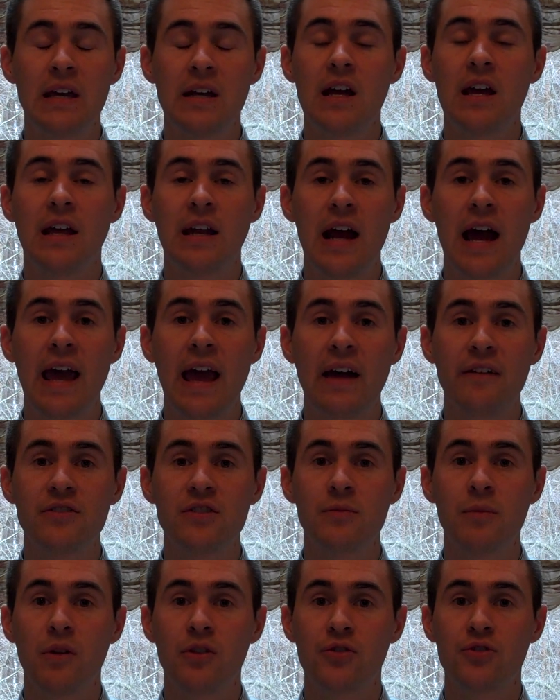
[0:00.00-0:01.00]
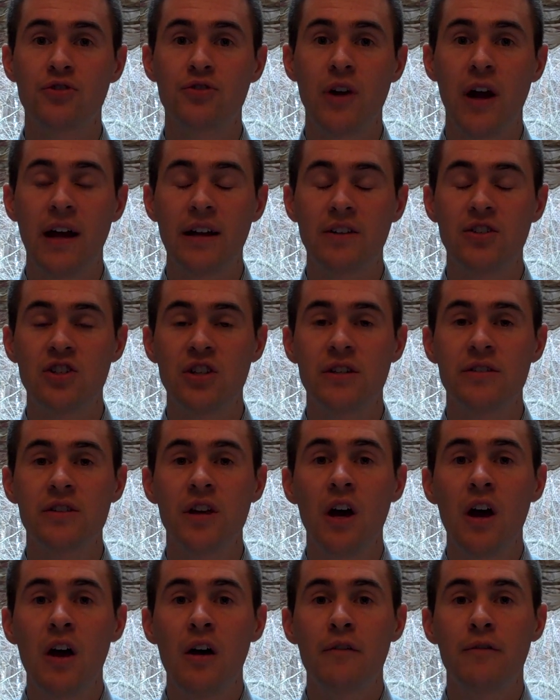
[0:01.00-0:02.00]
and I have some other strategies
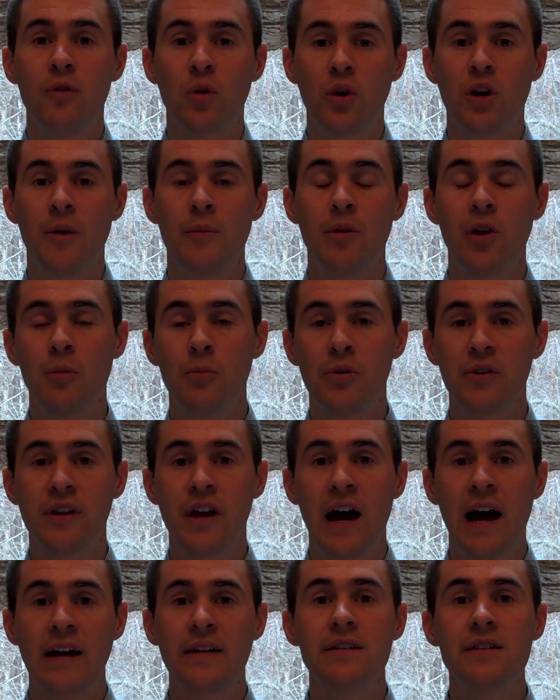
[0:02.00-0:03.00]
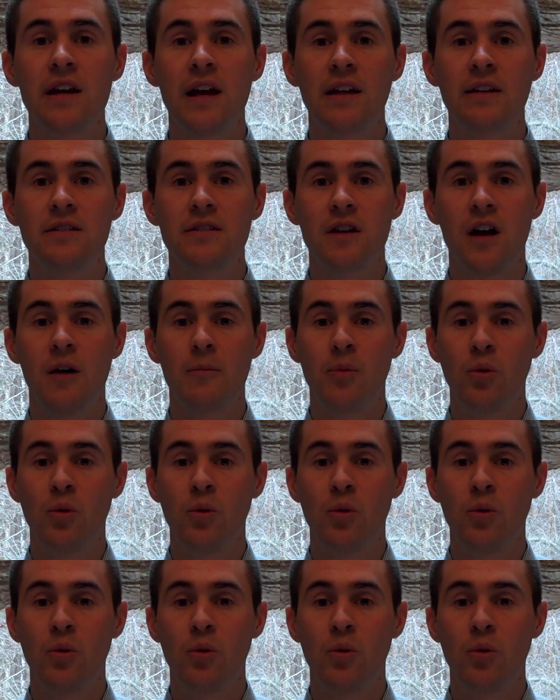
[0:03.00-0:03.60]
for coming up with content,